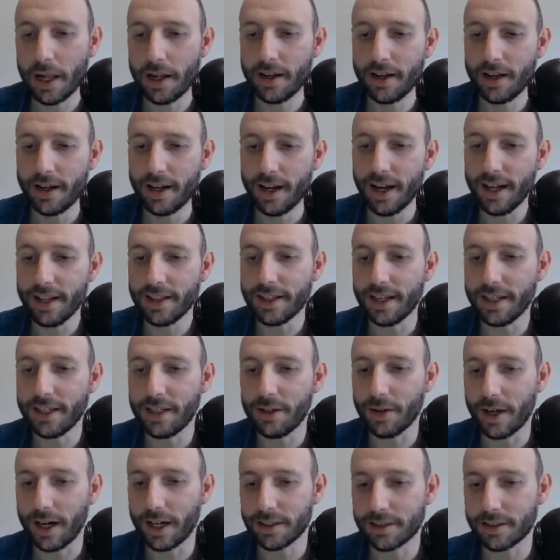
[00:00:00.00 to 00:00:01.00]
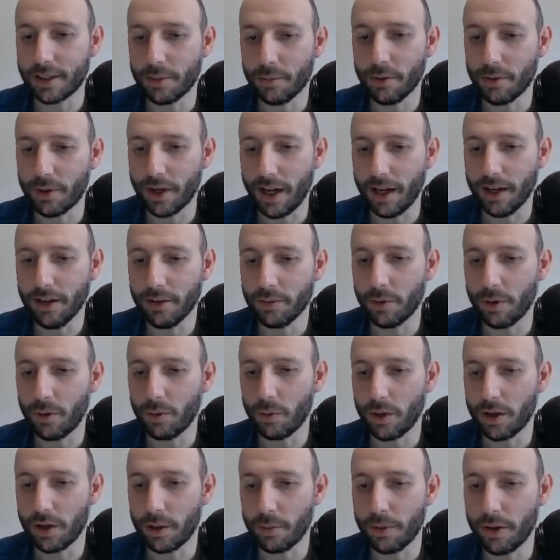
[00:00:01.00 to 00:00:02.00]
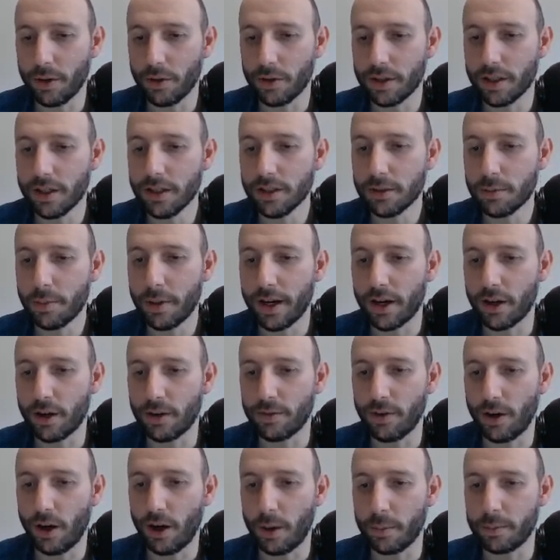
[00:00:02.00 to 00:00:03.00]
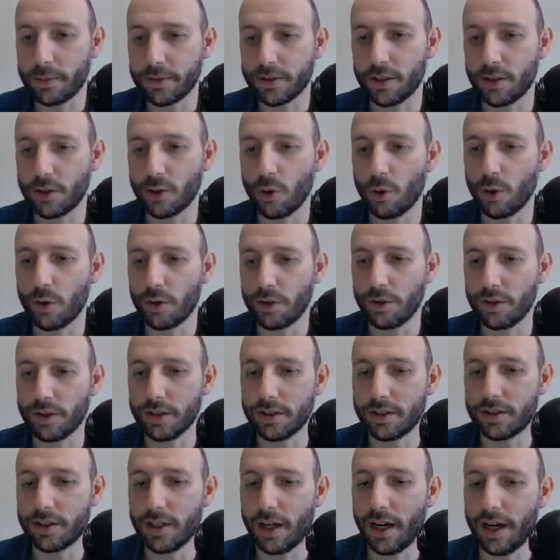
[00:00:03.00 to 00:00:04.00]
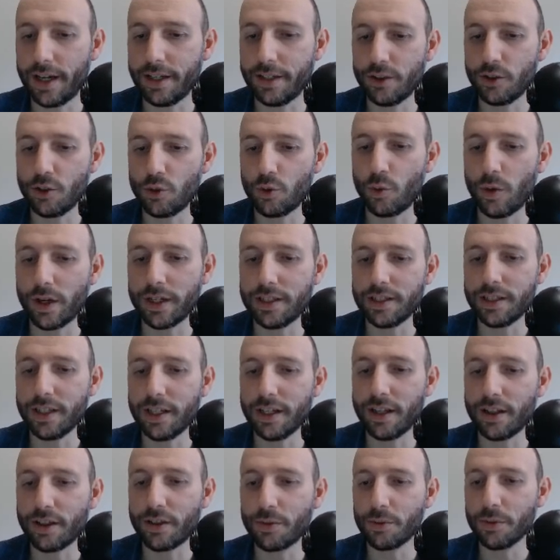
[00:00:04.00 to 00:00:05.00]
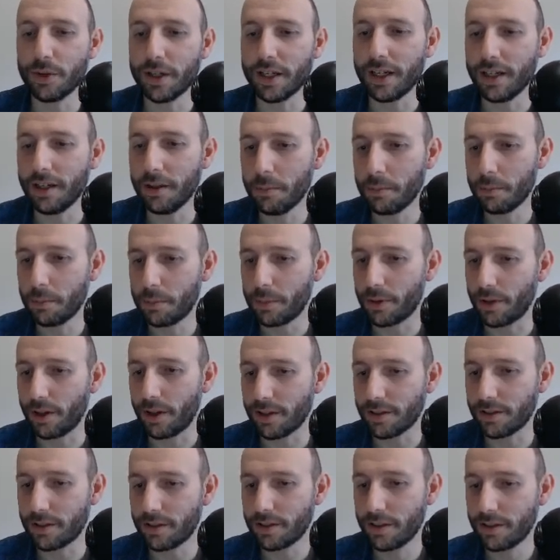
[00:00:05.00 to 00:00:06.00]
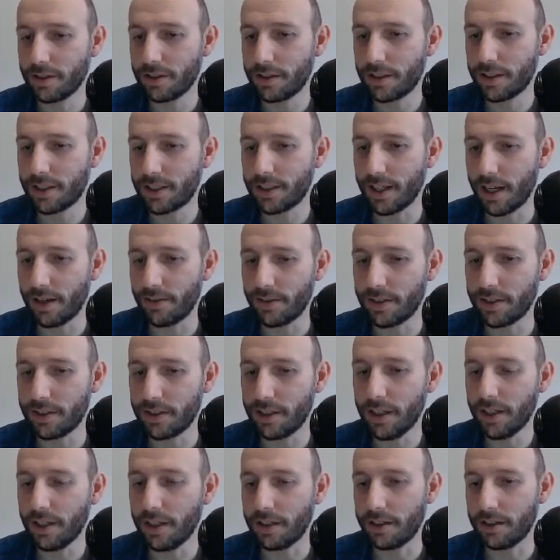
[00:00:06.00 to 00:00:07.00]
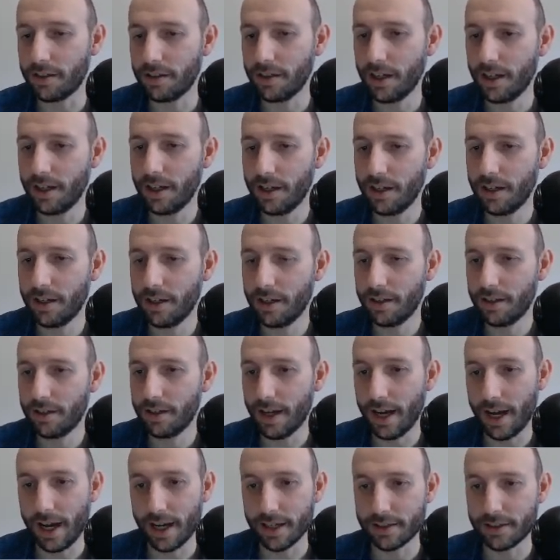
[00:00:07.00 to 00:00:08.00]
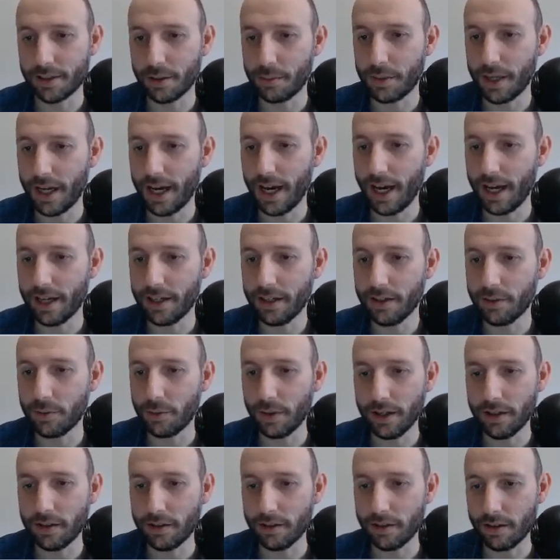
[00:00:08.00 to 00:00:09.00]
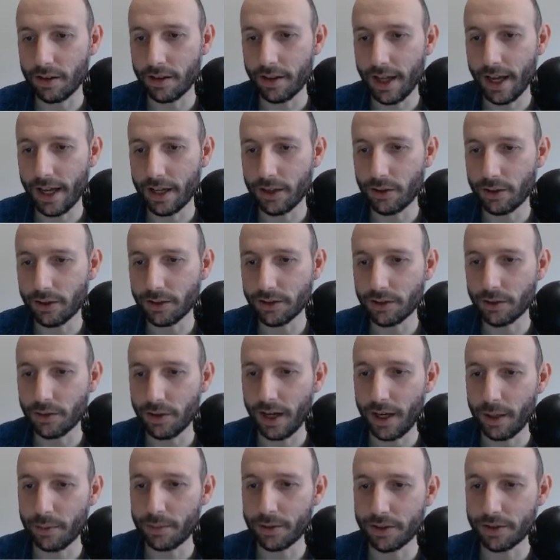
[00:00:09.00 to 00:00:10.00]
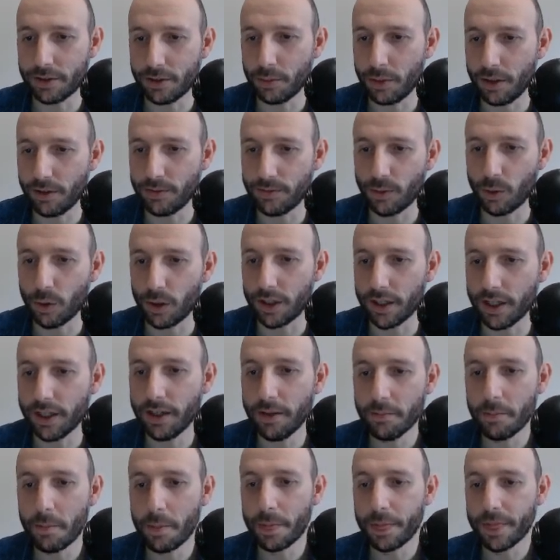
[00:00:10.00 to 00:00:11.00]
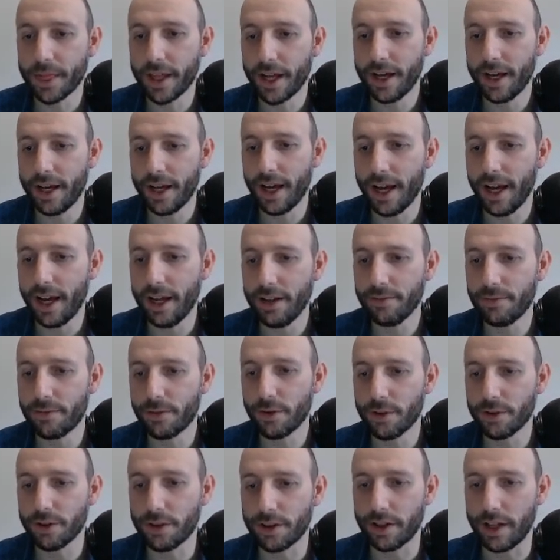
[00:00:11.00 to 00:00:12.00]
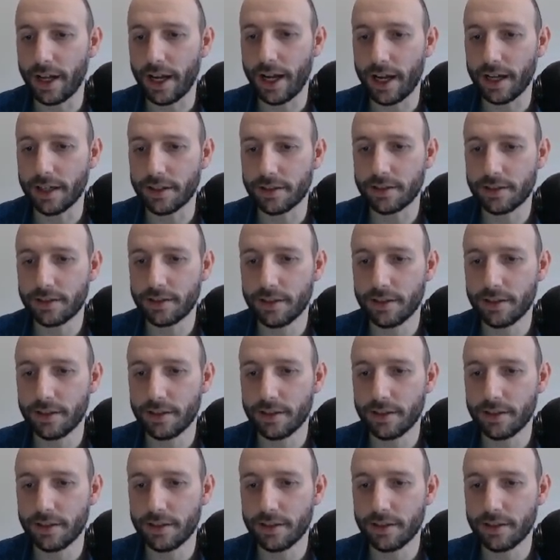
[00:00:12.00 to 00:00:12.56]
And then you ask them, okay, well, what about this pair of opposite corner and side? 23 plus 17. Ask them to add it. Well, that also happens to be 40. And for the last